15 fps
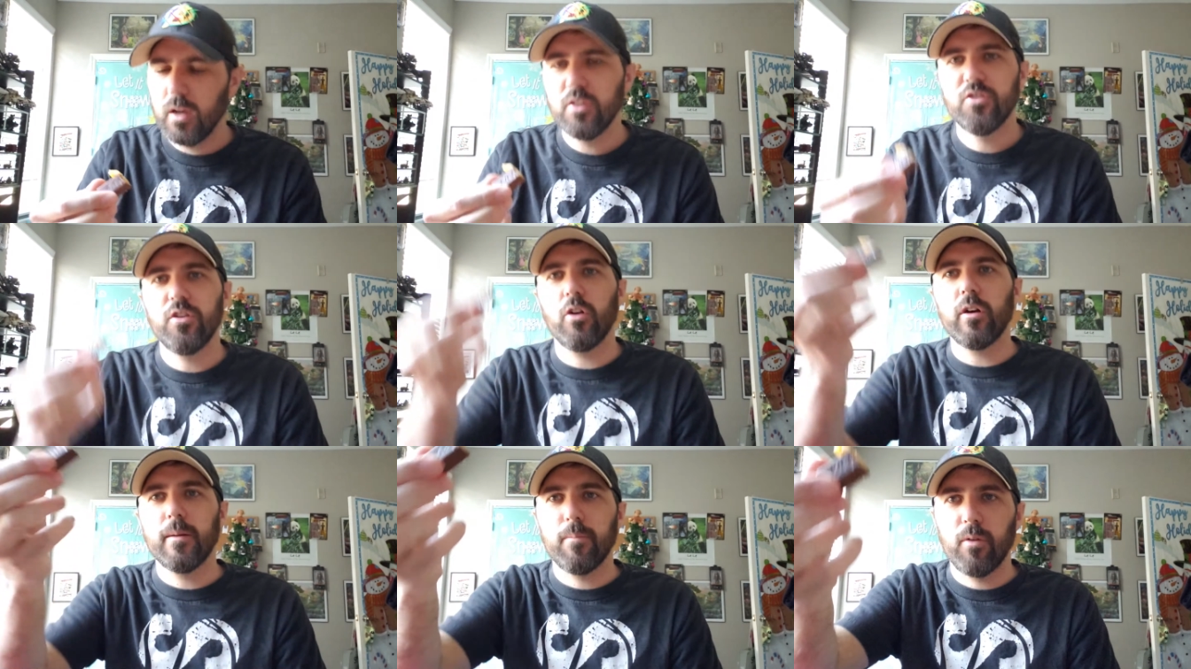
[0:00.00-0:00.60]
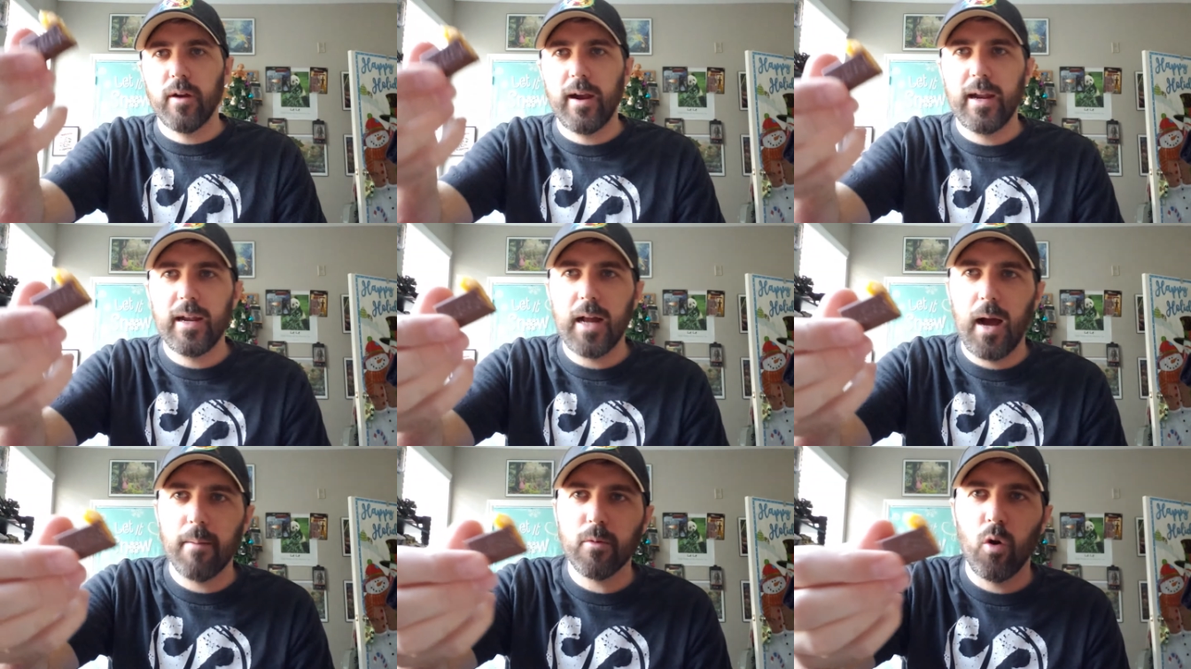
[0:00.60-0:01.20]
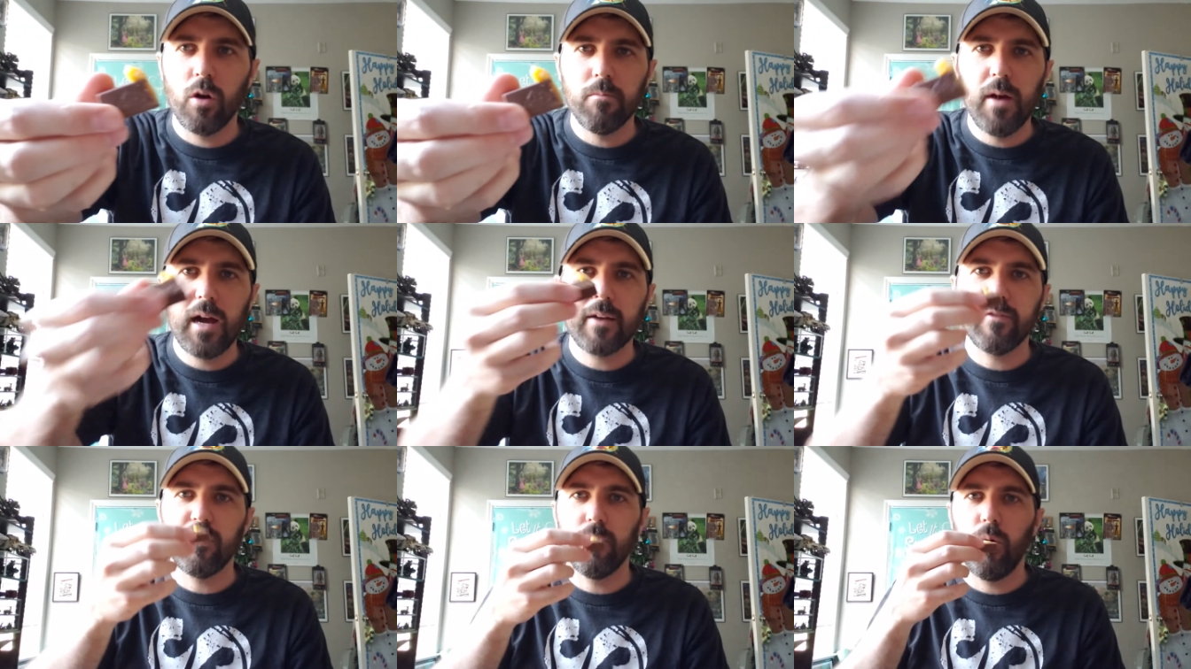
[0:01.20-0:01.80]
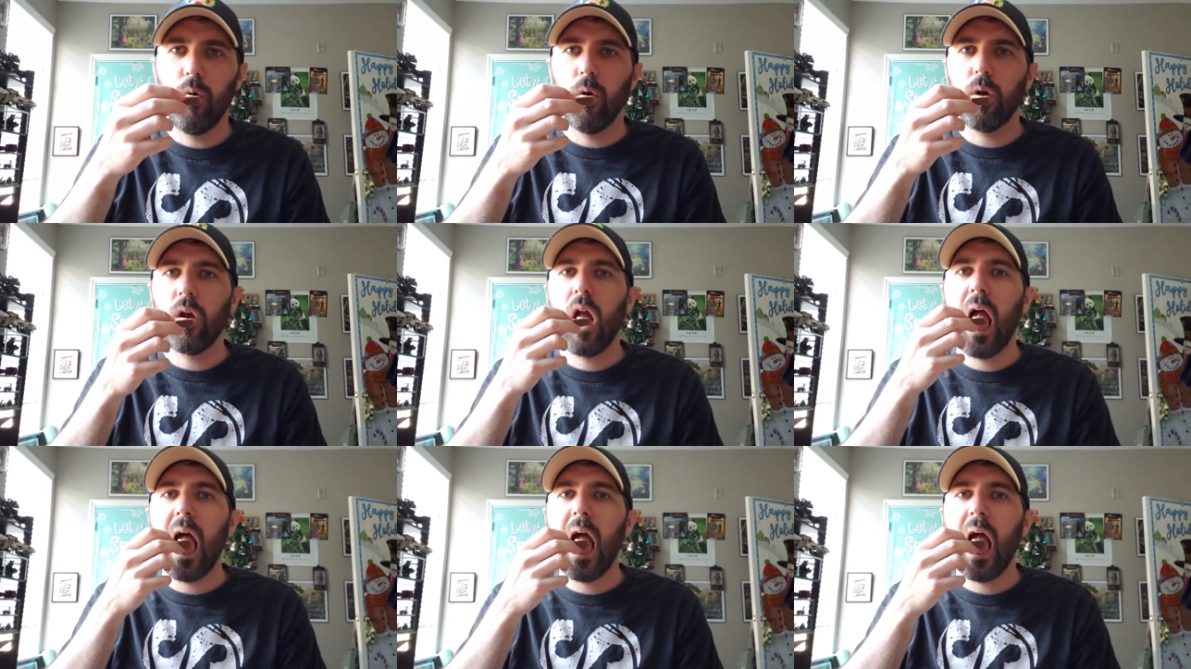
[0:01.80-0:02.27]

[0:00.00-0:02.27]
Sorry, brain. I'm going back for more.